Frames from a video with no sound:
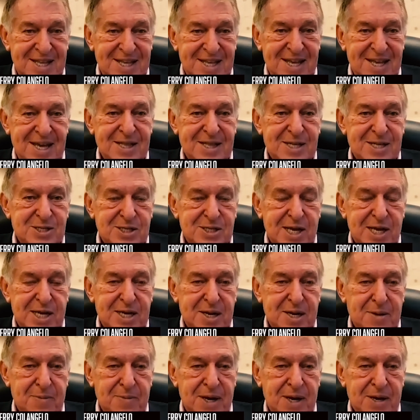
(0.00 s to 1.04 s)
He had the
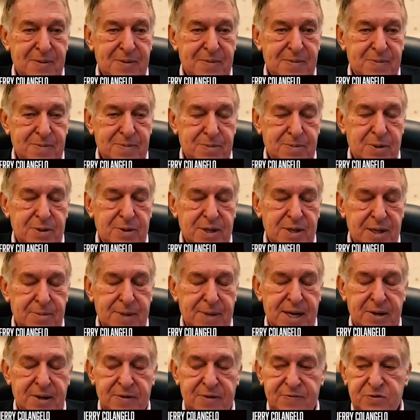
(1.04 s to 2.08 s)
second amount
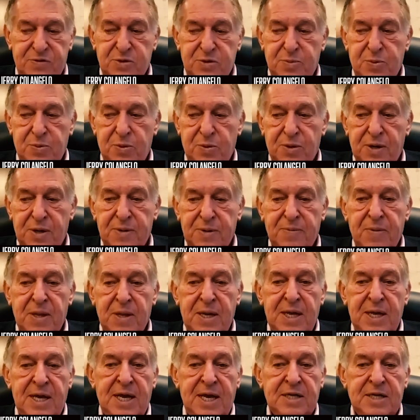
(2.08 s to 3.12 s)
of support.
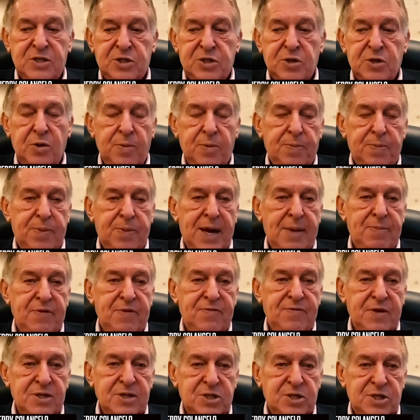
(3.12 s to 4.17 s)
And so
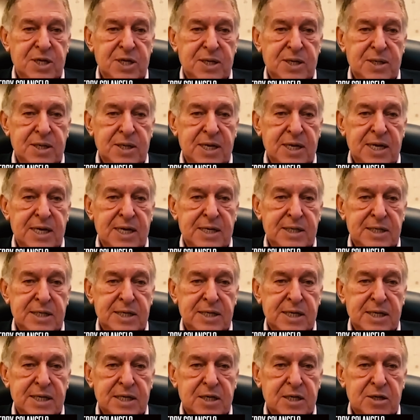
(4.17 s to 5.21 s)
Popovich and
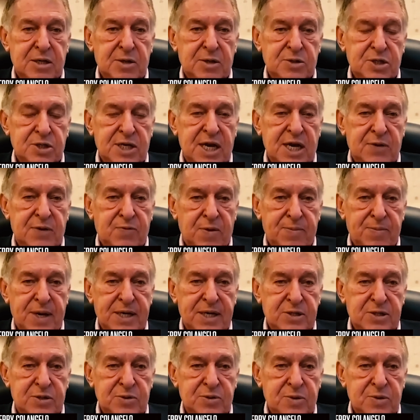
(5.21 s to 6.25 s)
Coach K were
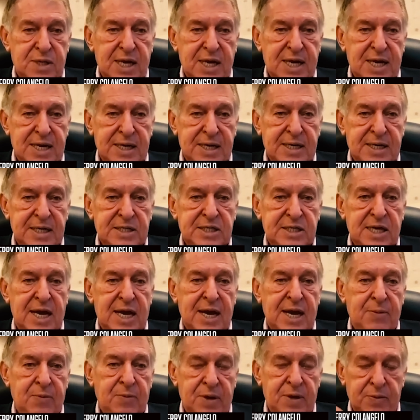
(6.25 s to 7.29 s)
my two candidates.
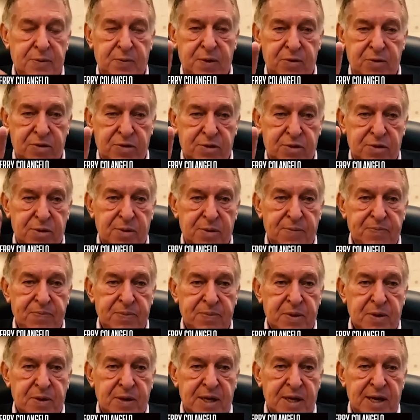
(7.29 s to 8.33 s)
I went with,
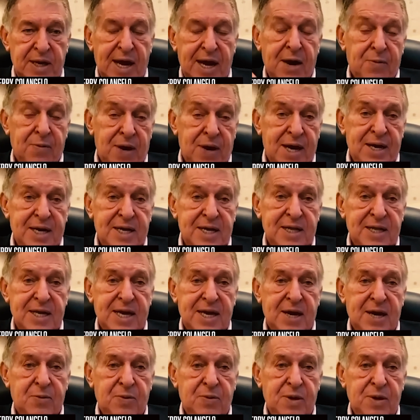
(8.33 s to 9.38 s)

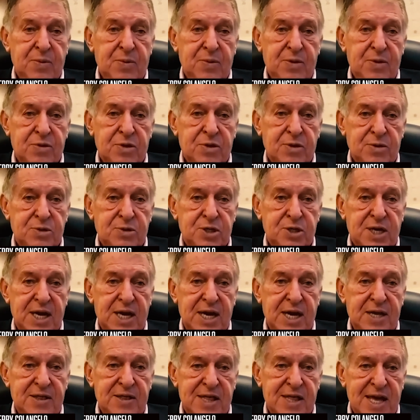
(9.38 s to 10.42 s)
ironically, I went with Coach
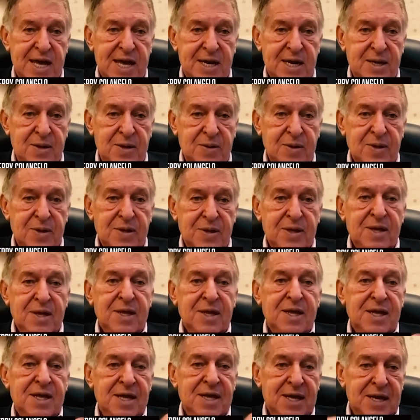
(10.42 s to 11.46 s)
K then.
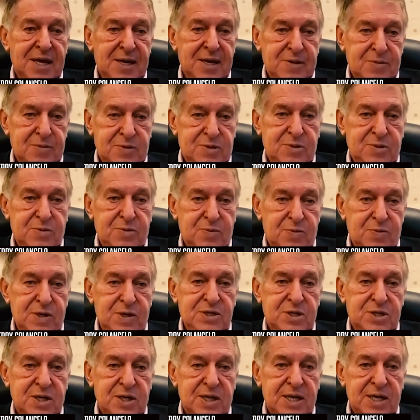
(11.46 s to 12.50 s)
And
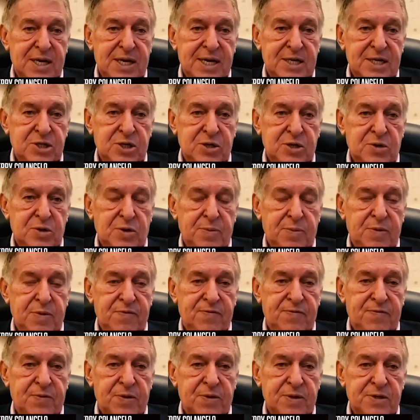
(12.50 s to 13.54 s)
recently, as you know,
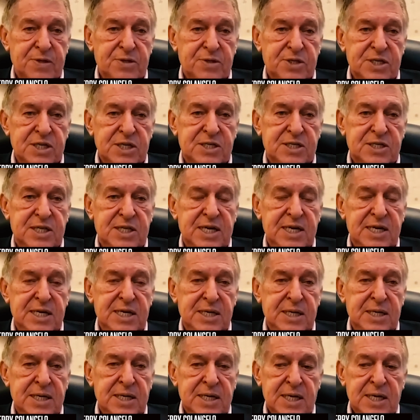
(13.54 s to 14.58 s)
before the
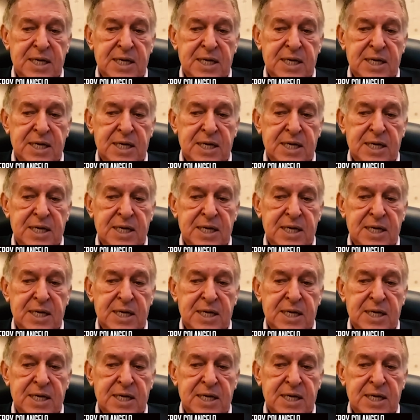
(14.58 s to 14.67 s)
16